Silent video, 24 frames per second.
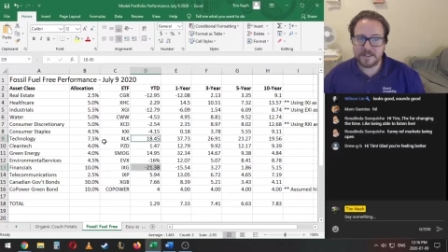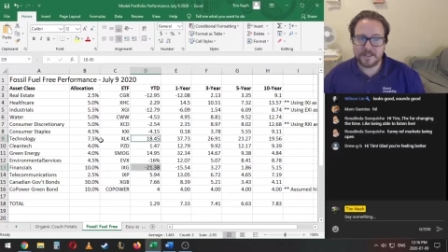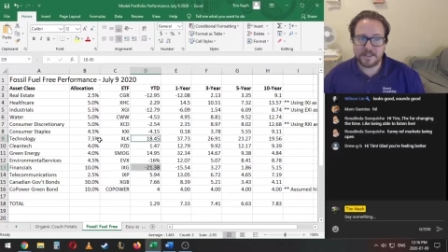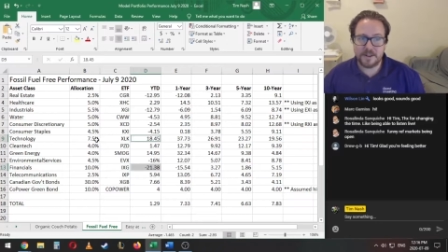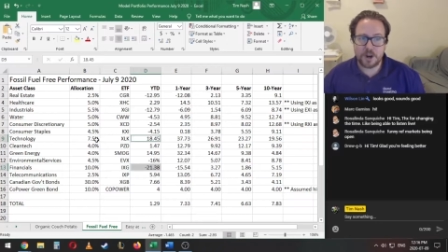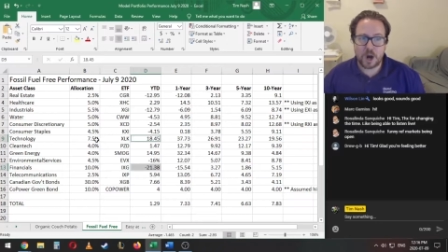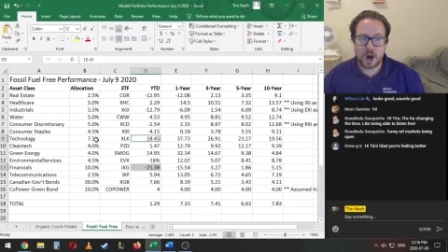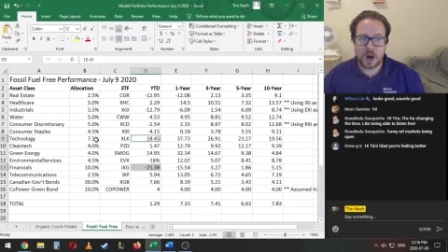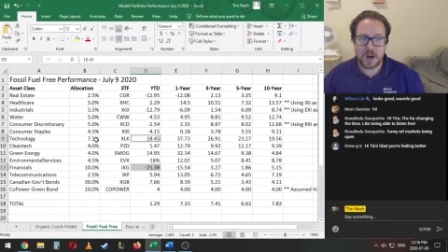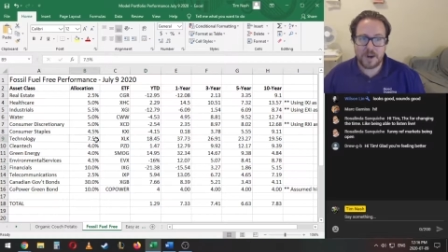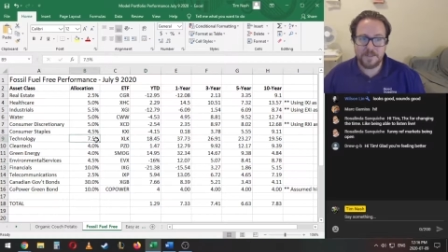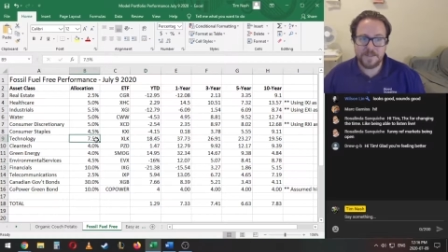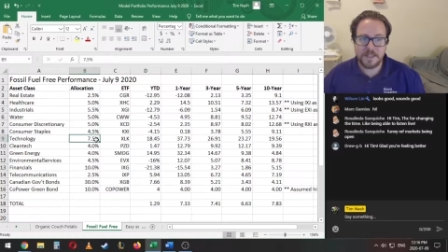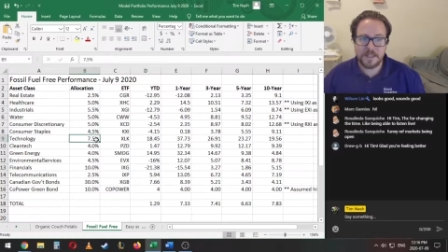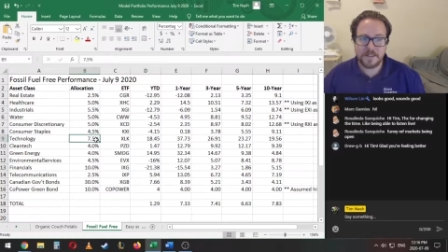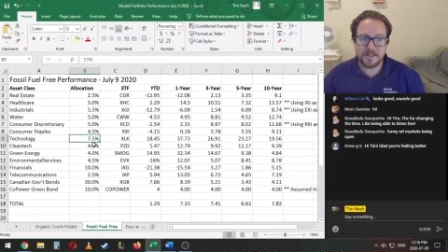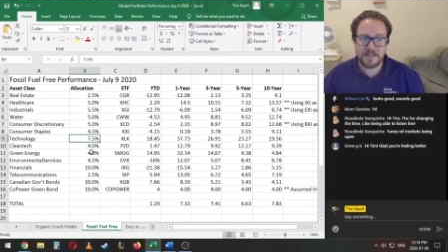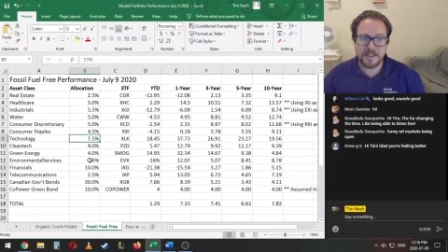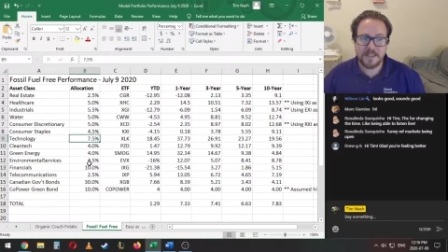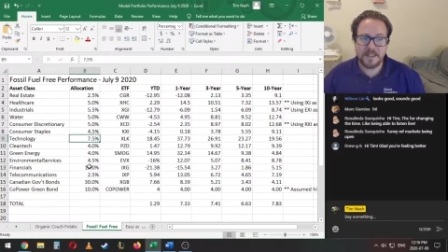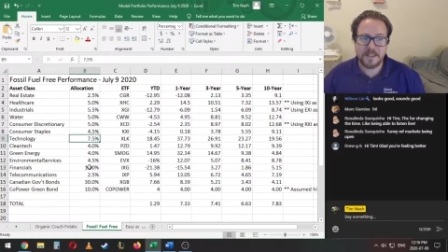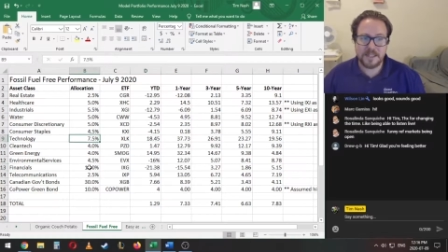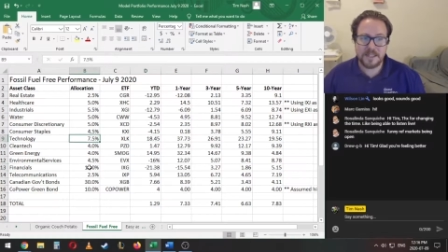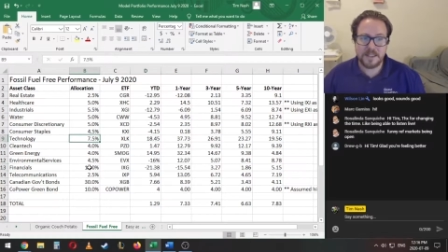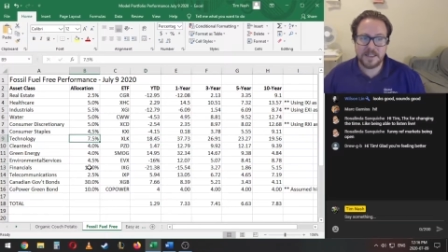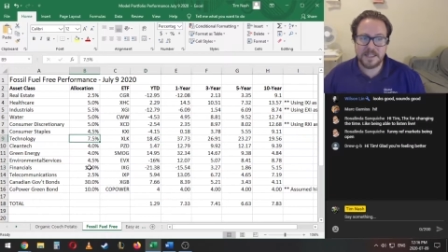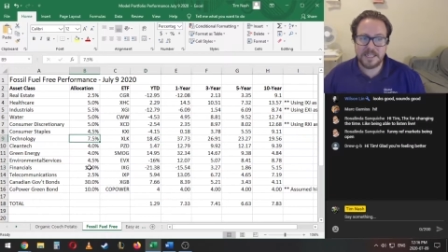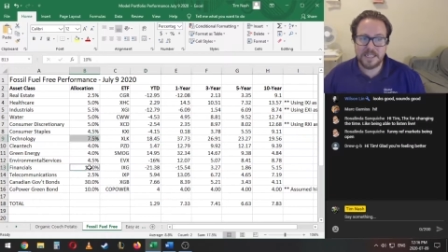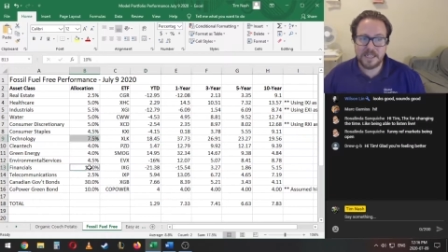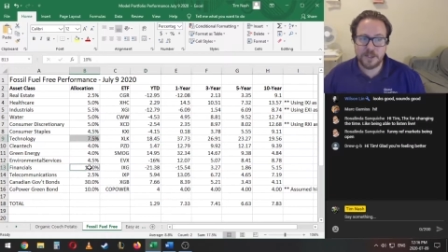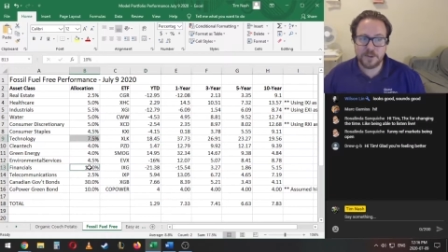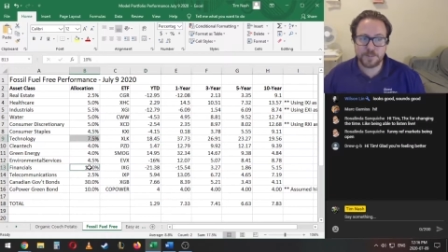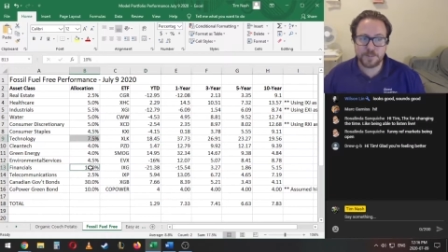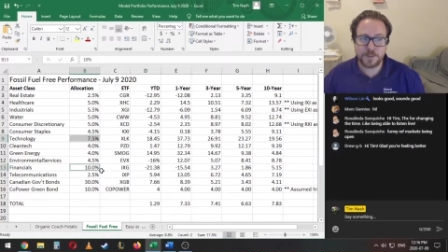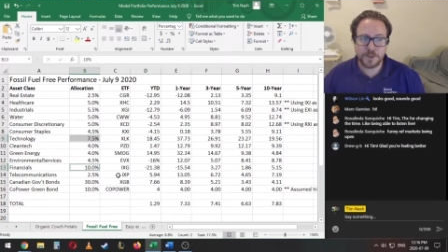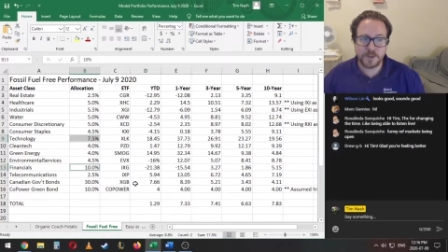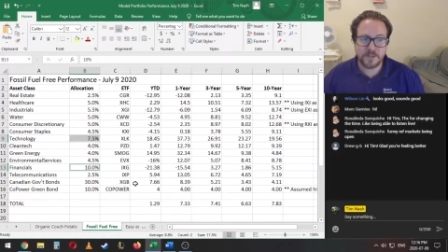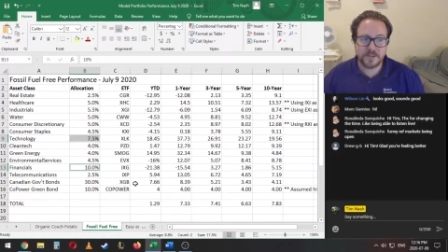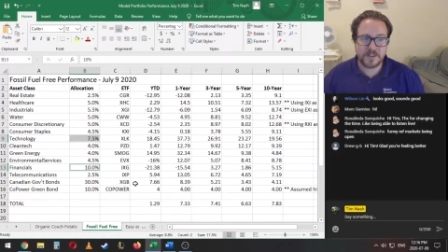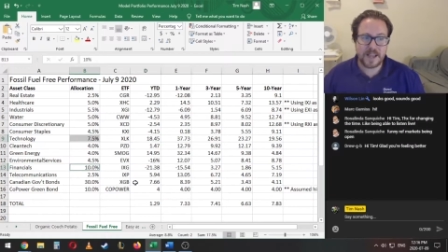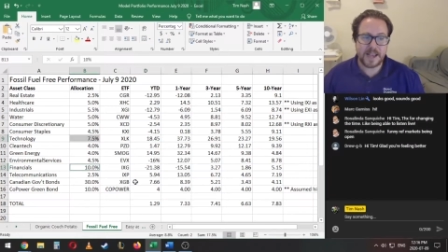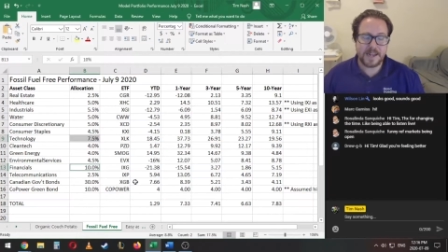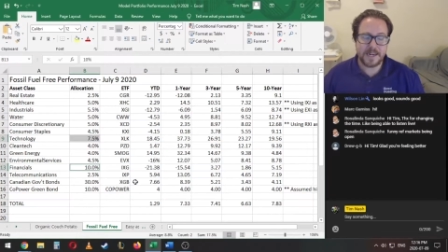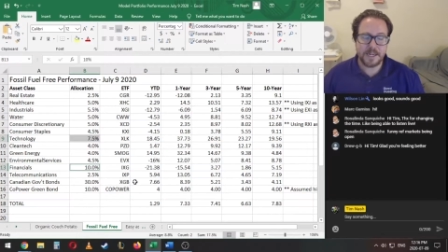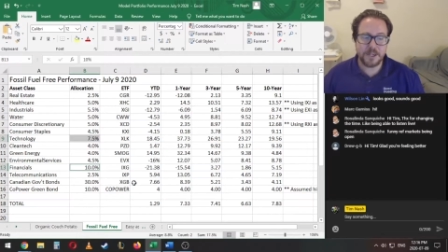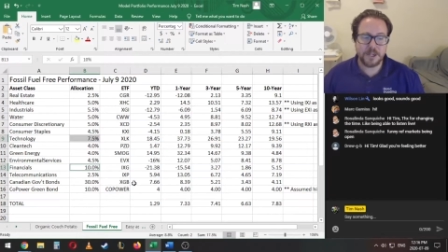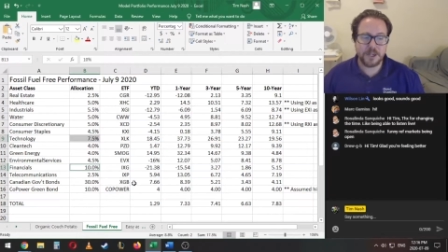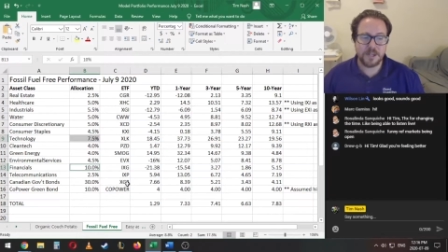and obviously that these
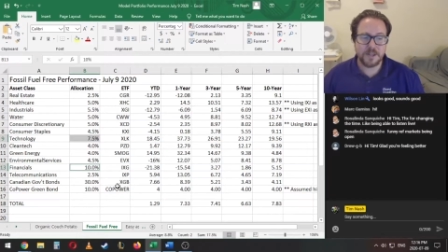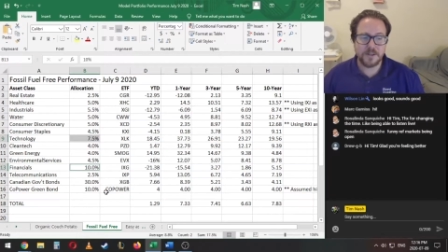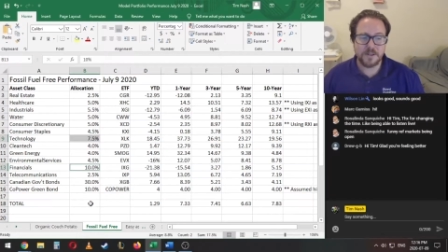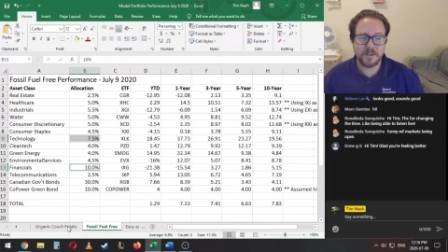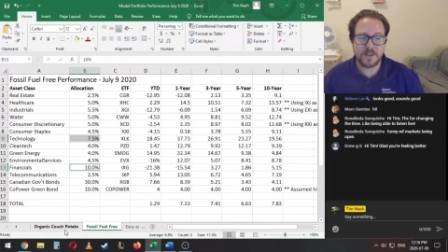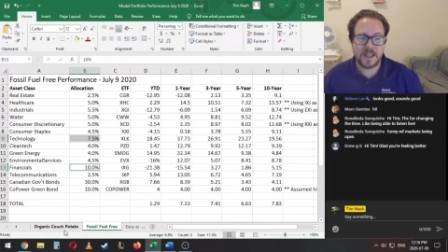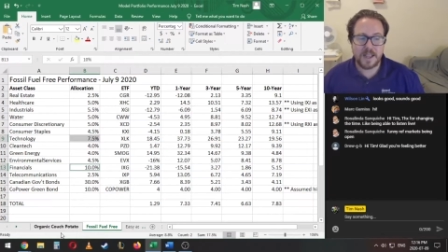percentages,